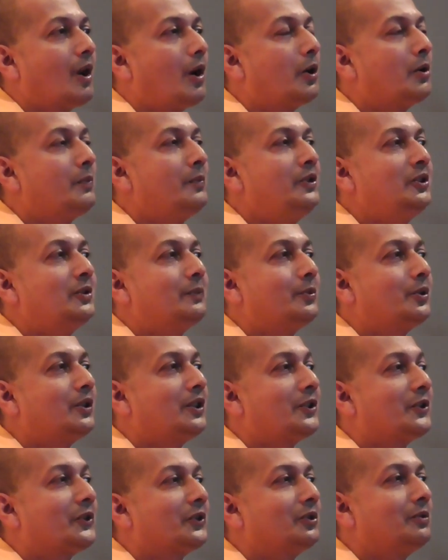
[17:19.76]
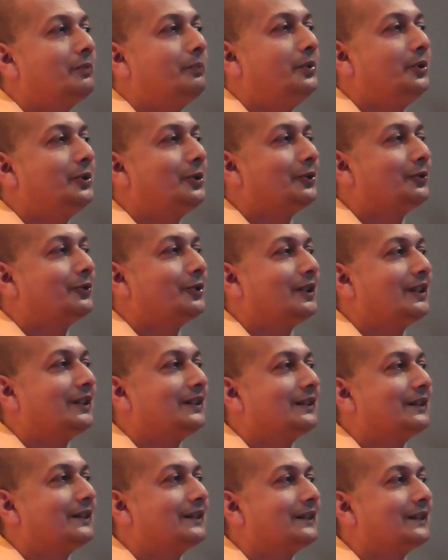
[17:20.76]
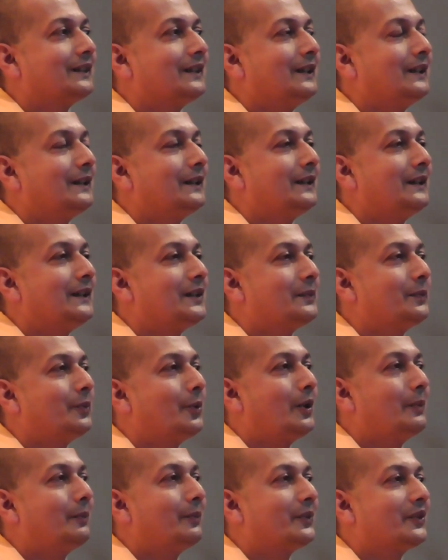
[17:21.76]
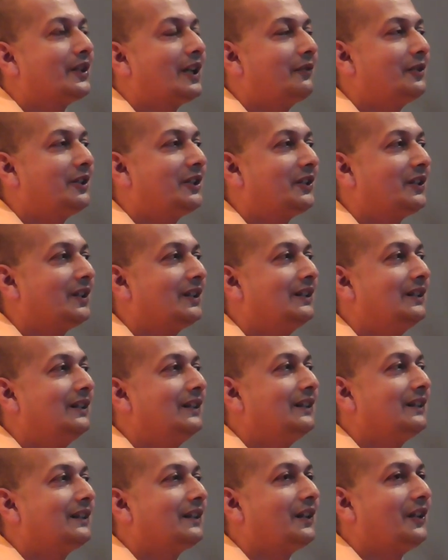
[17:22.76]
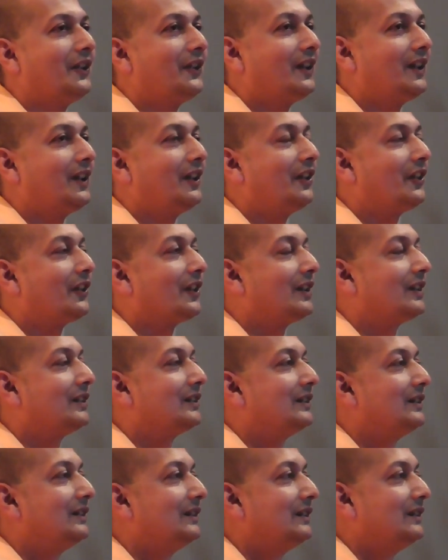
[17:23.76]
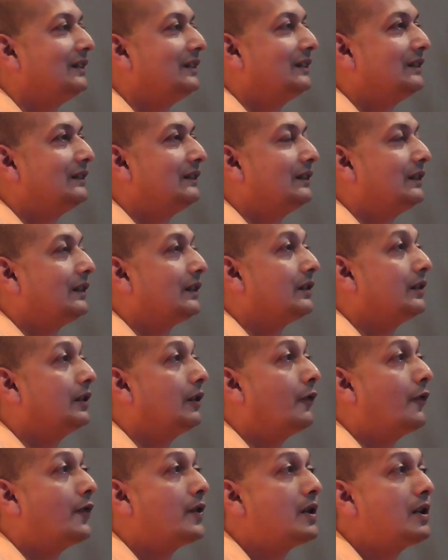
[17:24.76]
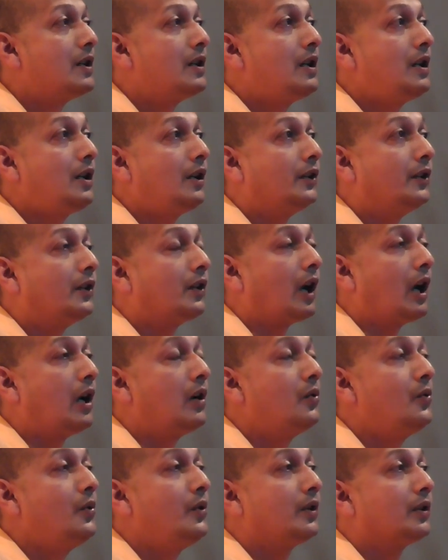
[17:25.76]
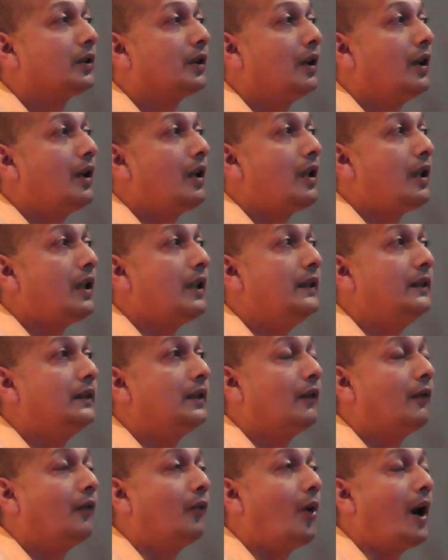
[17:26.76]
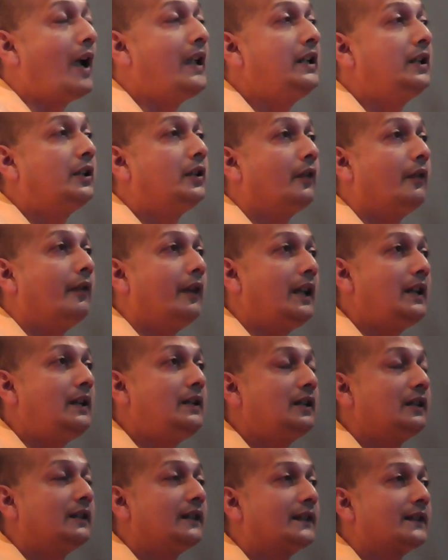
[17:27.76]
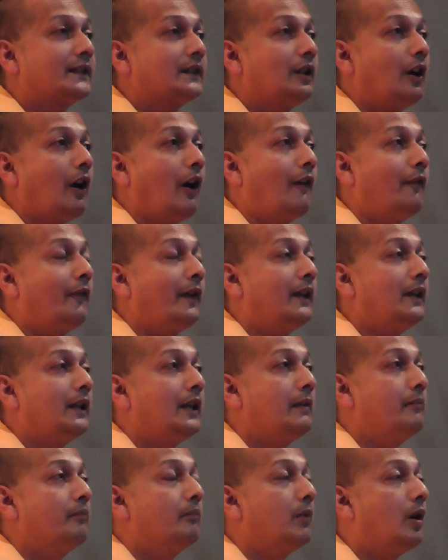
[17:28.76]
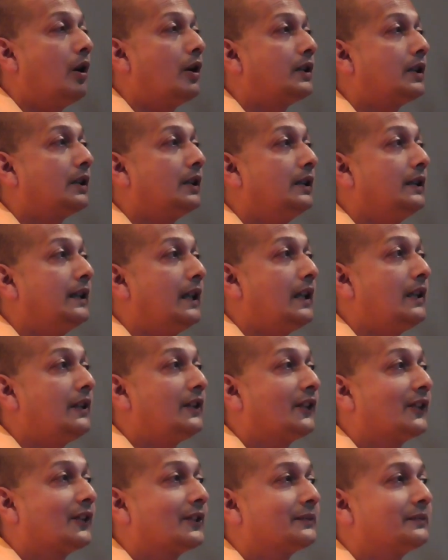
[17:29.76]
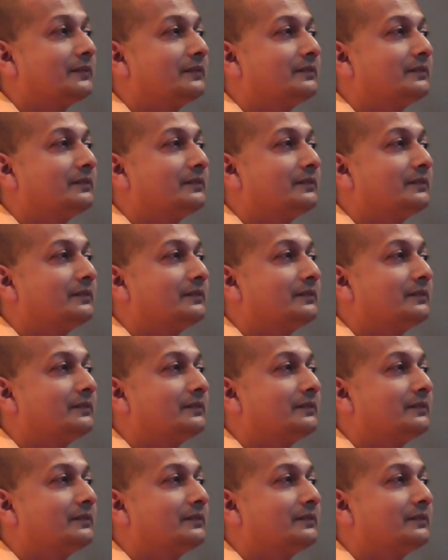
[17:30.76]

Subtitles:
Aurobindo put it so beautifully in his poem Savitri. He says, the world drowned in the white radiance of an immortal gaze.